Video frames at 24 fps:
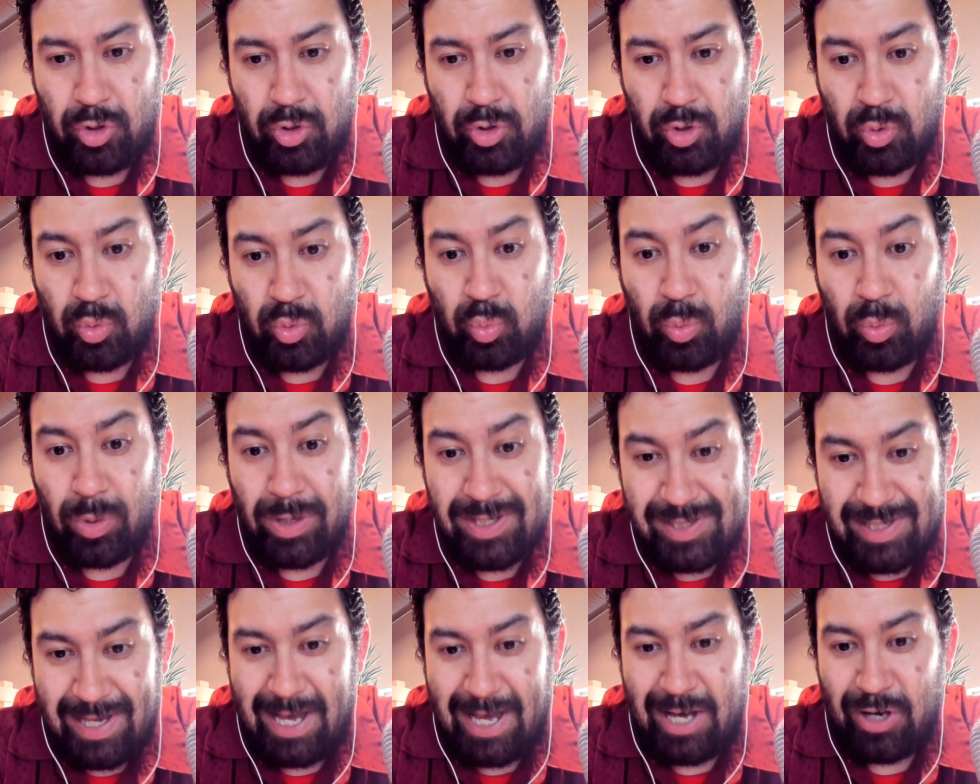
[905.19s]
who
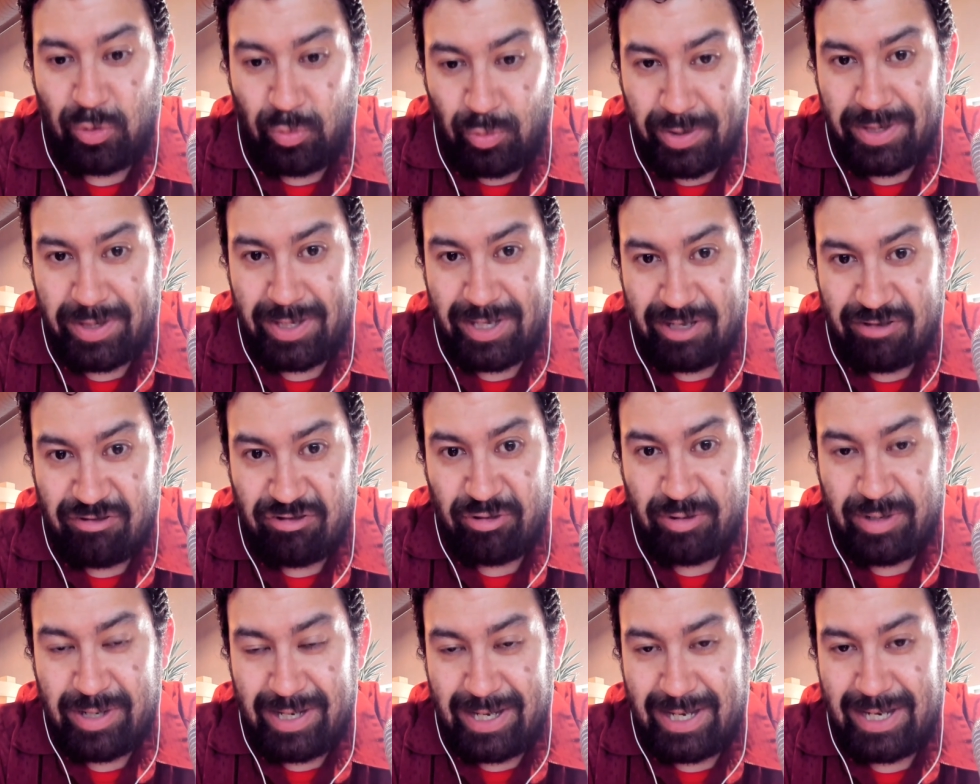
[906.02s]
was out with
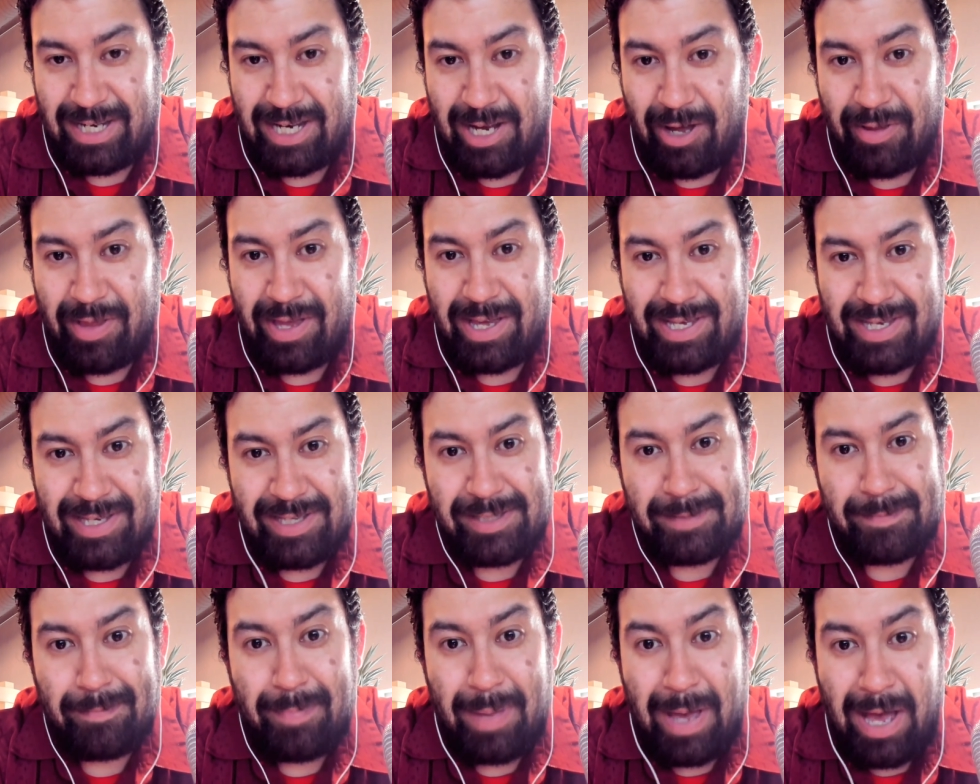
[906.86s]
injury, and now that
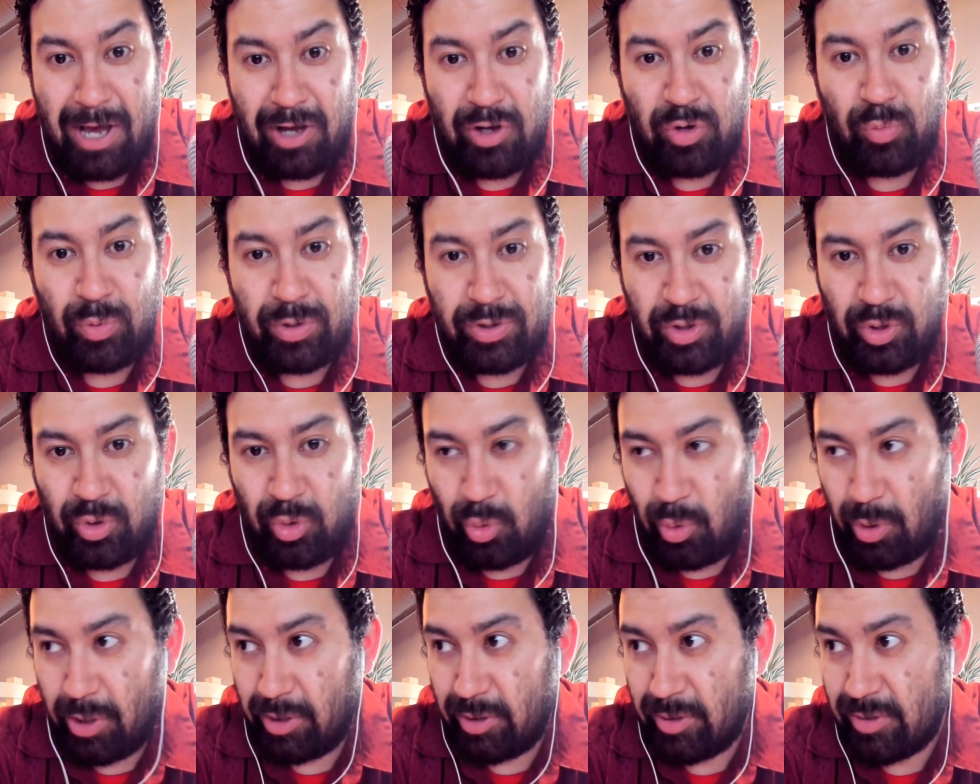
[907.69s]
he's back with the
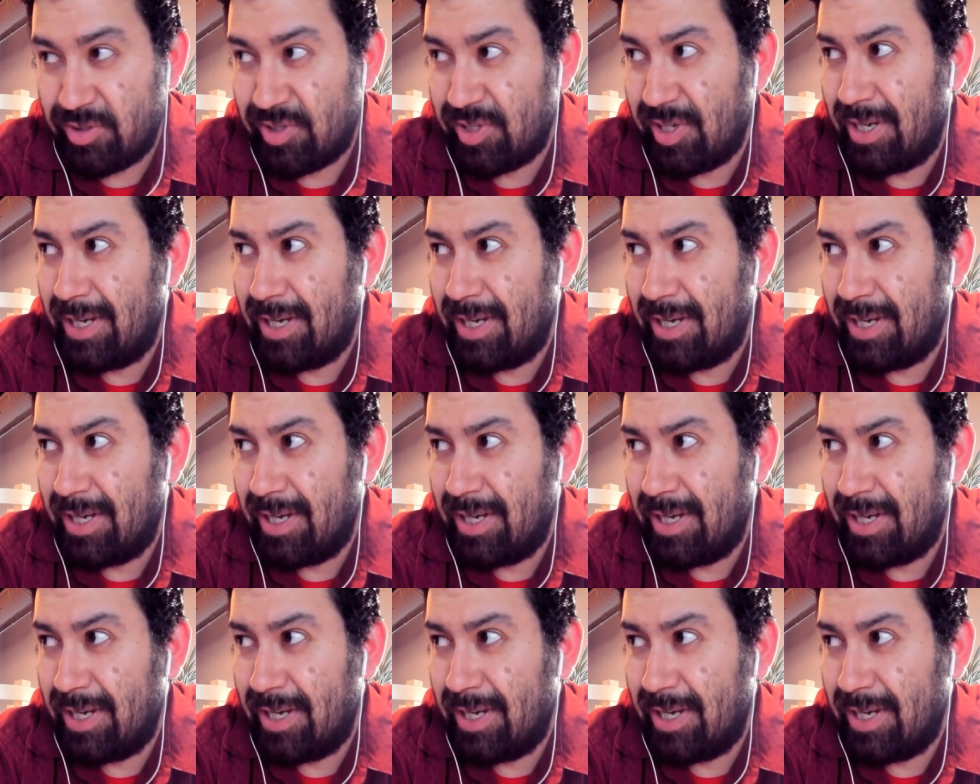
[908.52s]
Oilers,